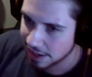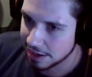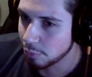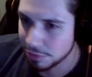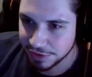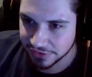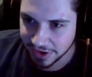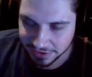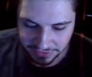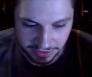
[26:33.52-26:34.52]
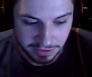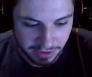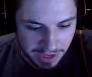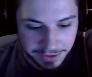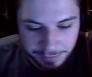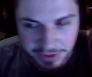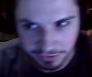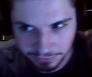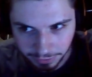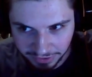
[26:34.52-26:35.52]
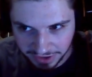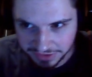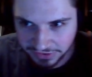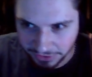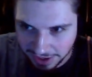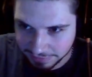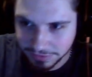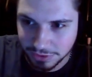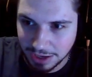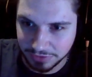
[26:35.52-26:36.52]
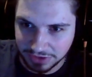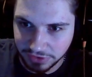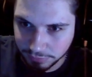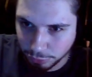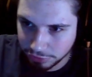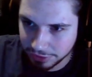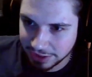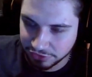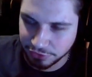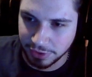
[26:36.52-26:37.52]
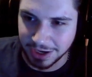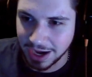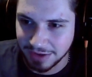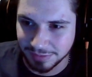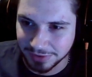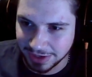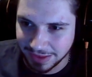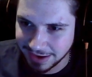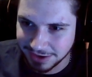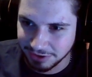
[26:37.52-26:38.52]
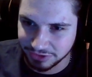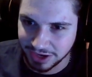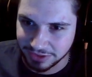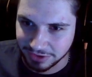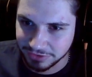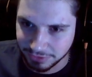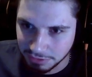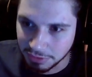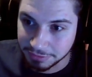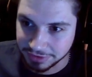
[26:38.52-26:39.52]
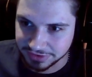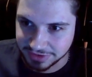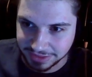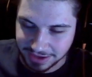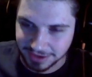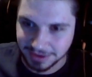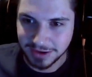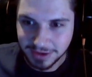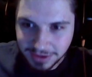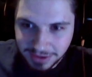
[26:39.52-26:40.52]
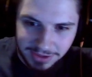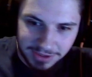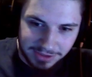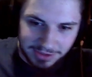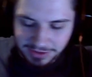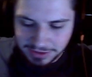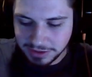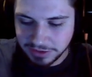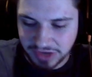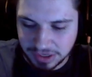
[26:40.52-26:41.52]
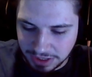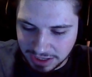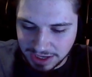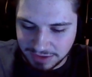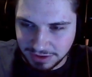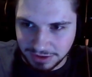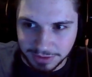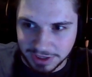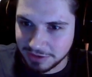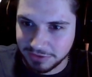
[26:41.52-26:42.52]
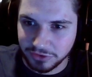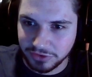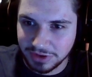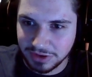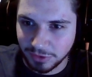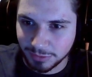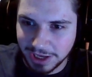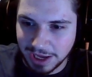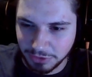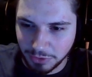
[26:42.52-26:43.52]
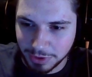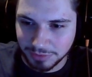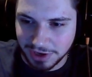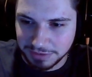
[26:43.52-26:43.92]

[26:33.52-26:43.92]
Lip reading: One Piece Odyssey, and PS4. I still got a few games. I still have Borderlands 3, and I haven't played that in years either, so I want to reset that. Same, and I have, oh my god, just so many games I want to play.